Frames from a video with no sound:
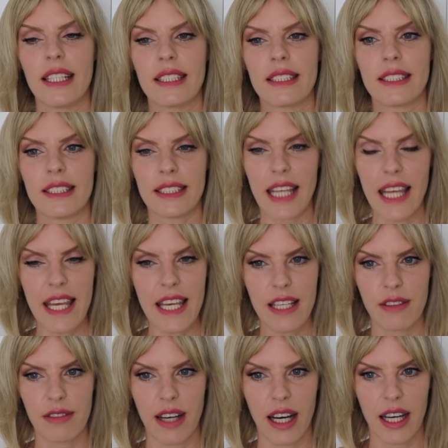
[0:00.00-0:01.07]

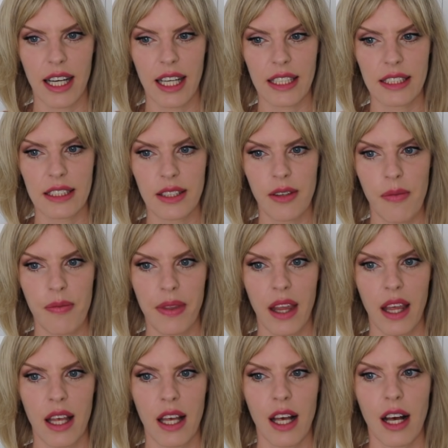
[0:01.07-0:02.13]
Saying that,
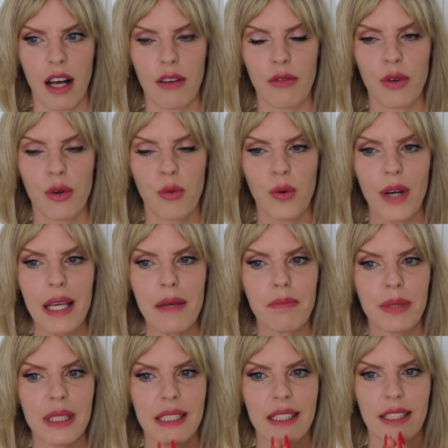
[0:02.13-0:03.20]
the way
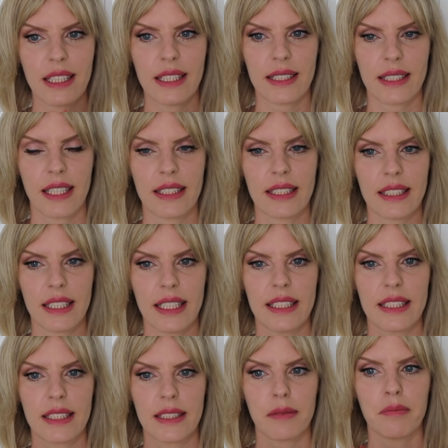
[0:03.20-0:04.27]
persistence
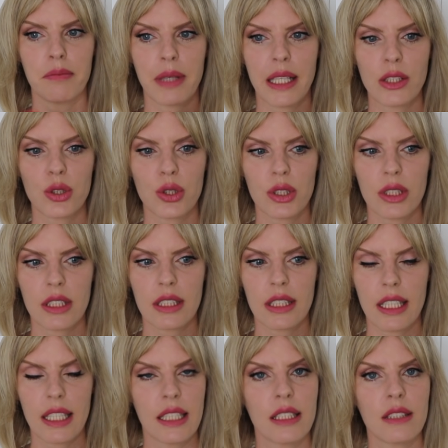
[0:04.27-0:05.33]
is mentioned
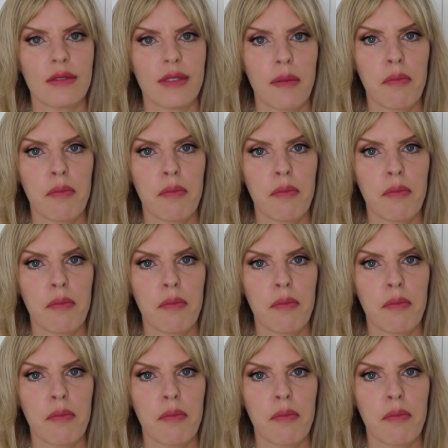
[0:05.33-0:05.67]
in the